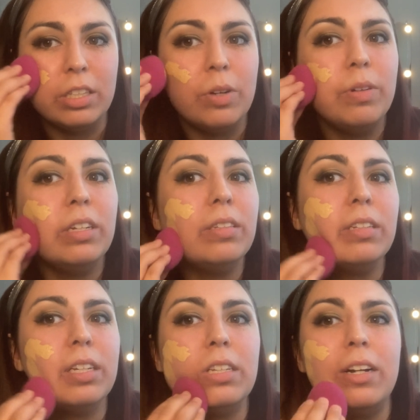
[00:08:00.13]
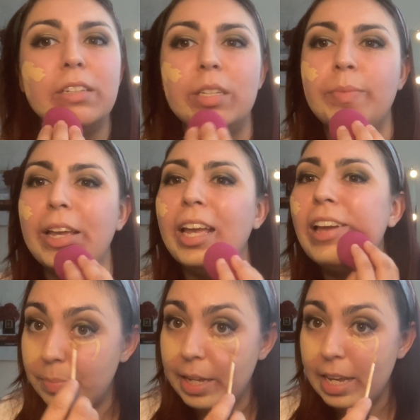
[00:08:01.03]
no one can talk to me.
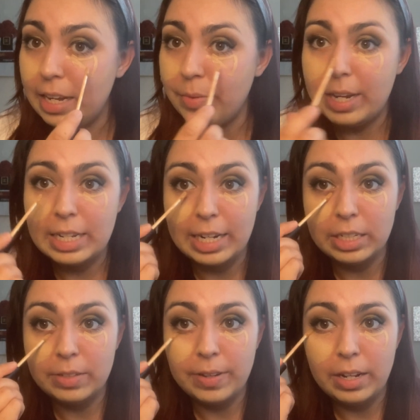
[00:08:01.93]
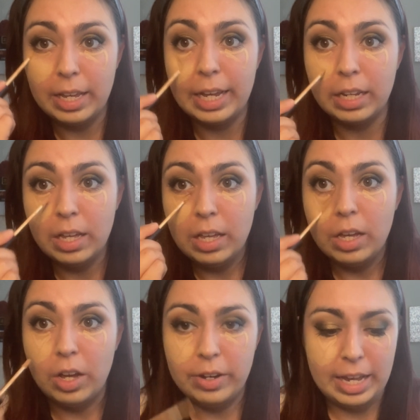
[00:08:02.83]
But anyways, I just felt like,
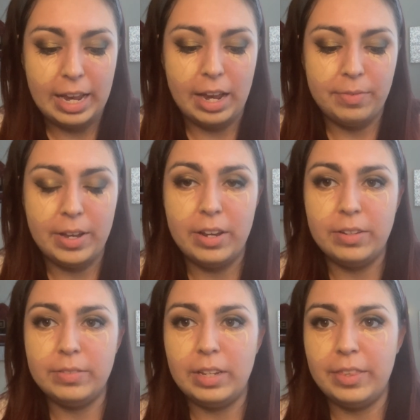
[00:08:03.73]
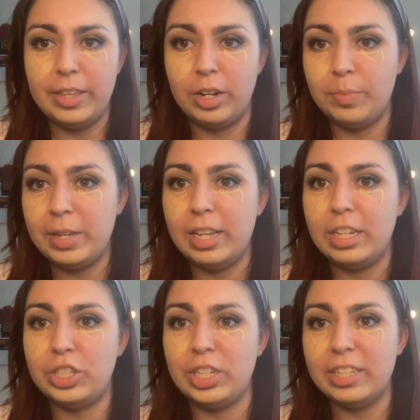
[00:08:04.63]
okay, I found a
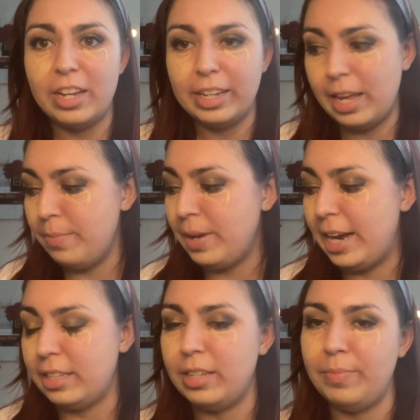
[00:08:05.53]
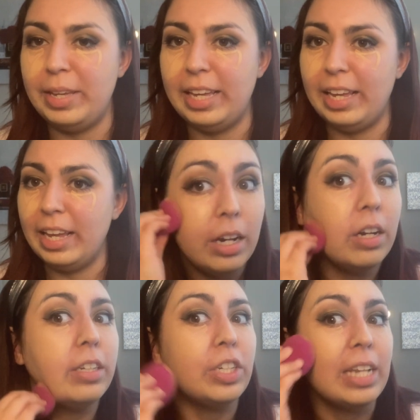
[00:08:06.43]
therapist. She's not getting back to me.
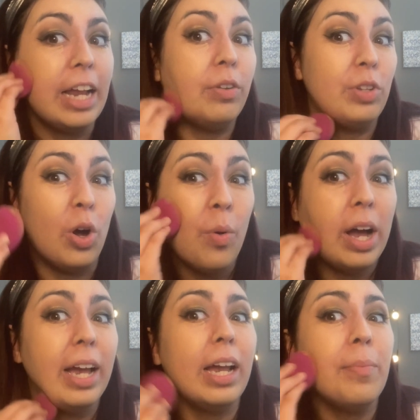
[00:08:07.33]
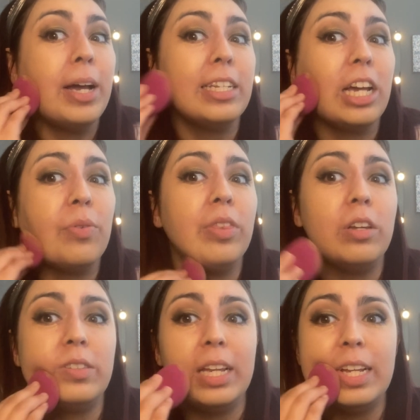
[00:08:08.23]
Just, I don't know why I pass out with
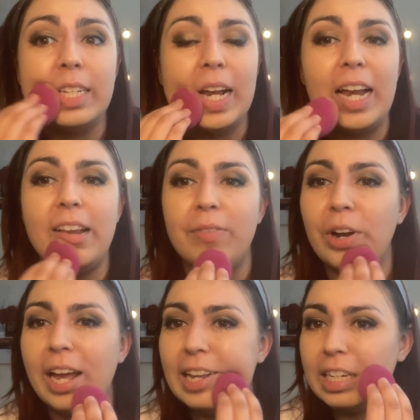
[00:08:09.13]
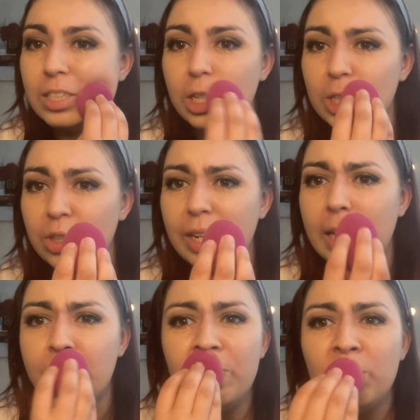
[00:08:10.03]
those things. Like I never had like a
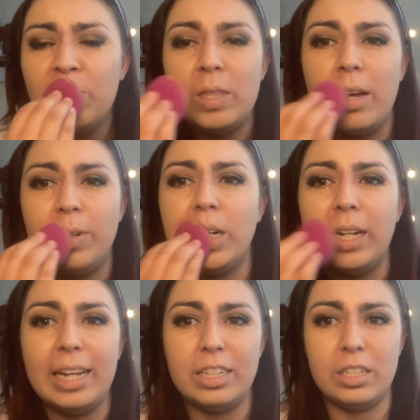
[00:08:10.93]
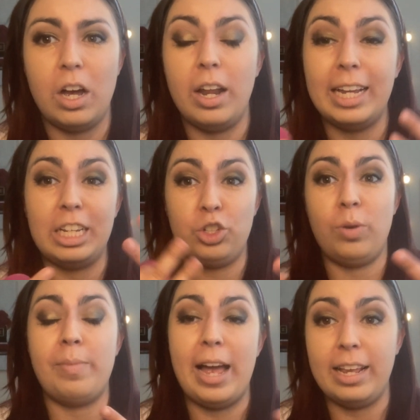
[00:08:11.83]
surgery, never like saw like a
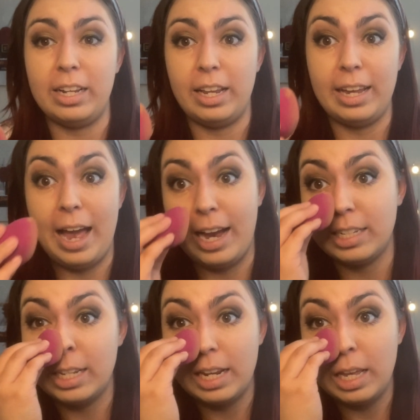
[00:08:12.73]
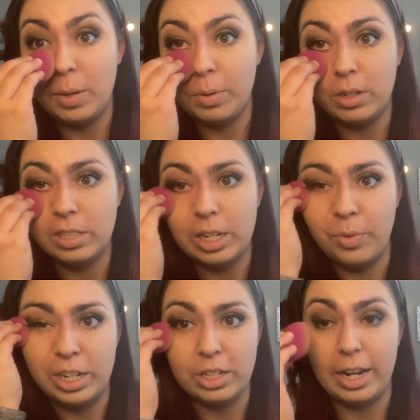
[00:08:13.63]
traumatic like accident in person
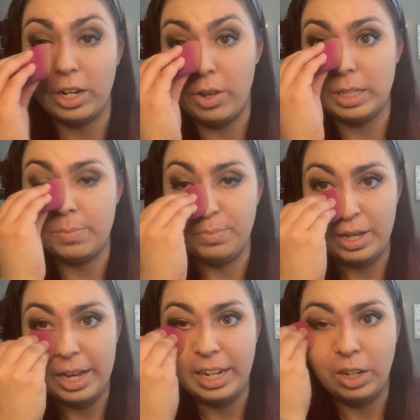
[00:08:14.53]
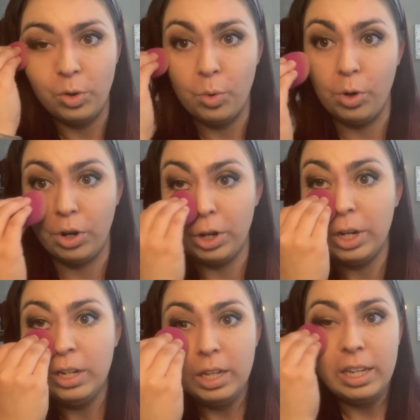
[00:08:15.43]
where I saw like all this blood and gore.
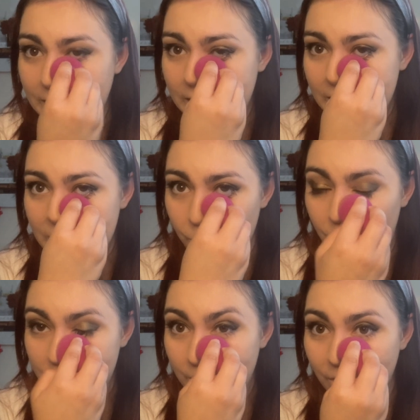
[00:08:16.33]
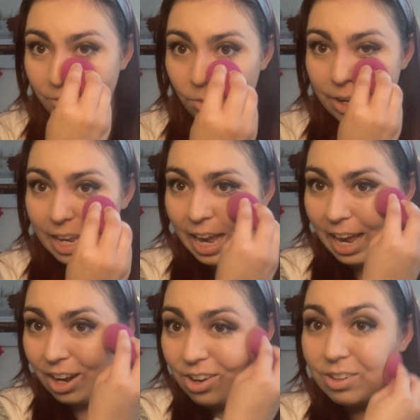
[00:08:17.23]
Just want to avoid it
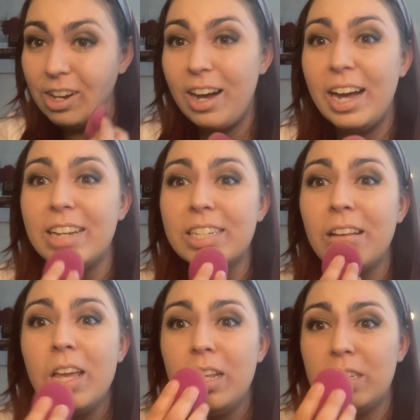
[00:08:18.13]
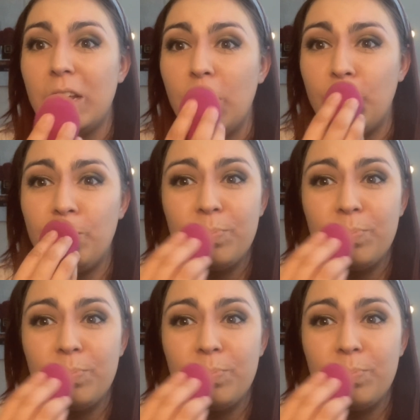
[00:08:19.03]
at all costs. So